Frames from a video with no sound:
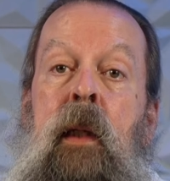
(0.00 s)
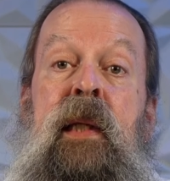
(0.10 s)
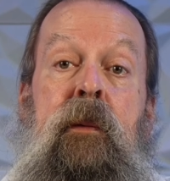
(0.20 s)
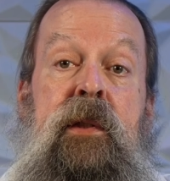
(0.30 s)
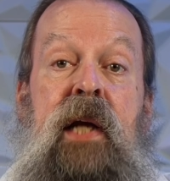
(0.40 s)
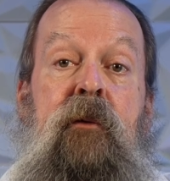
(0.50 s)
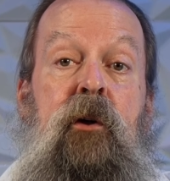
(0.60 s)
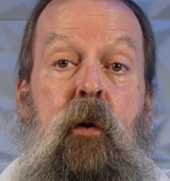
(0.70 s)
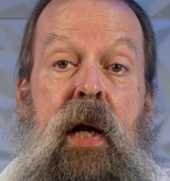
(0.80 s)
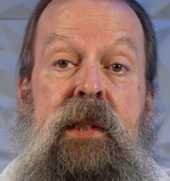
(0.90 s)
there were several
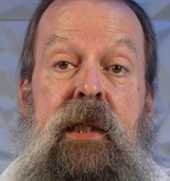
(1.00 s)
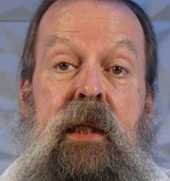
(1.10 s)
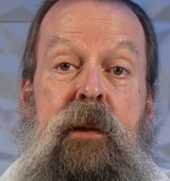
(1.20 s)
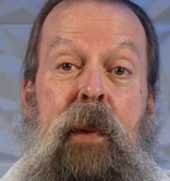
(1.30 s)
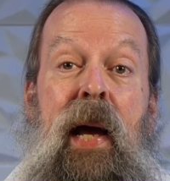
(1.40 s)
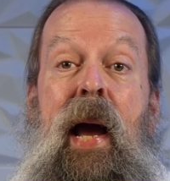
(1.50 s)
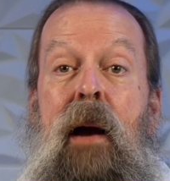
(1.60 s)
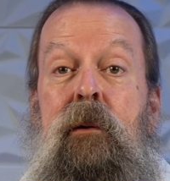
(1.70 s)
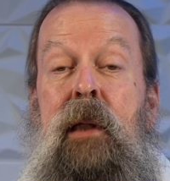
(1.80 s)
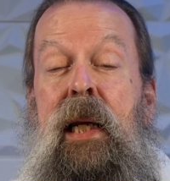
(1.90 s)
questions about
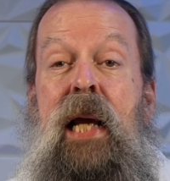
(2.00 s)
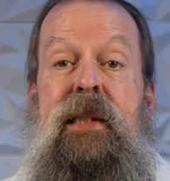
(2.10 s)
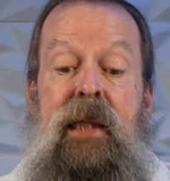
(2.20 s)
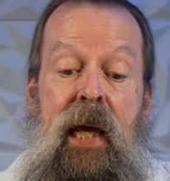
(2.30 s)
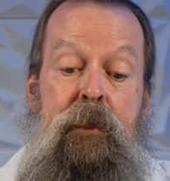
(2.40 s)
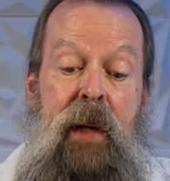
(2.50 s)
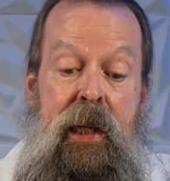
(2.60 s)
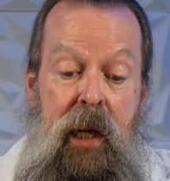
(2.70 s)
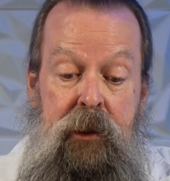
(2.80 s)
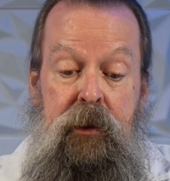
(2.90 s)
how to, can I select my
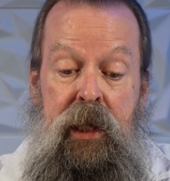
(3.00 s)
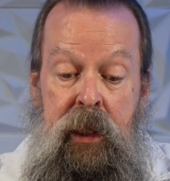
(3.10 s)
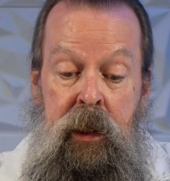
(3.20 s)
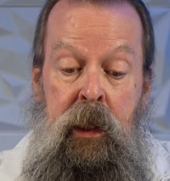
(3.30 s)
country?